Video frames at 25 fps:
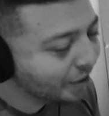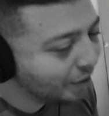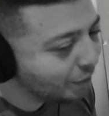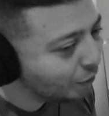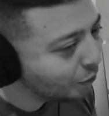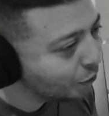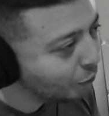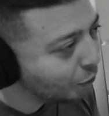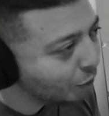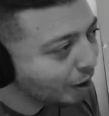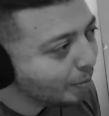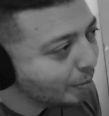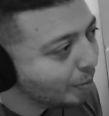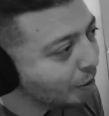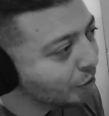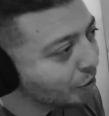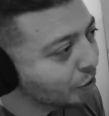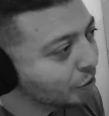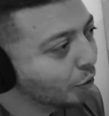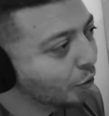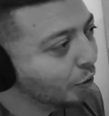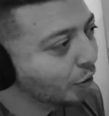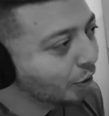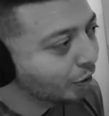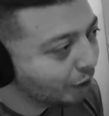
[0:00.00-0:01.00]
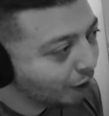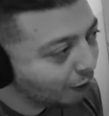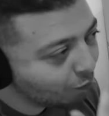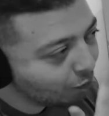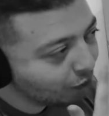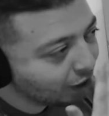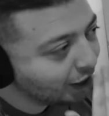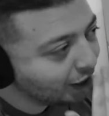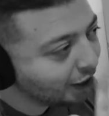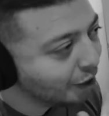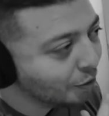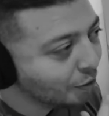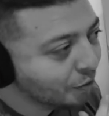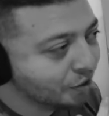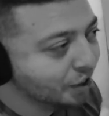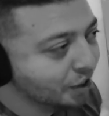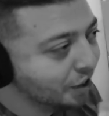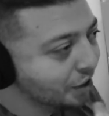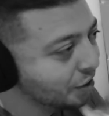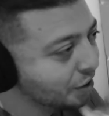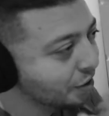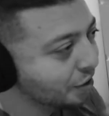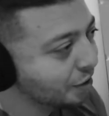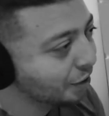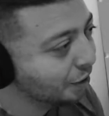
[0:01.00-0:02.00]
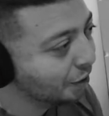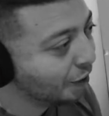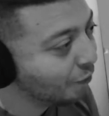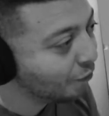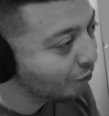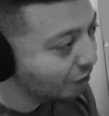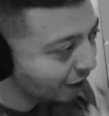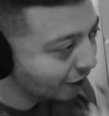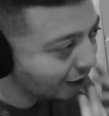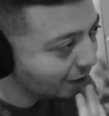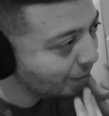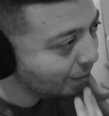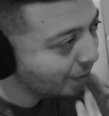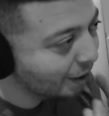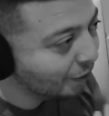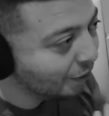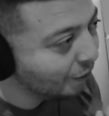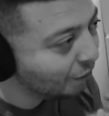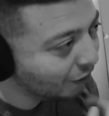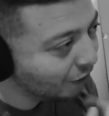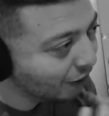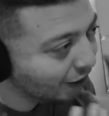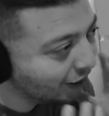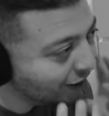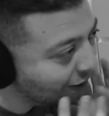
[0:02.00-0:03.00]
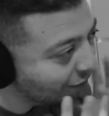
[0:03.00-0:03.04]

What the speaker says: Everyone's got their mask on, covering their noses, covering their mouth, like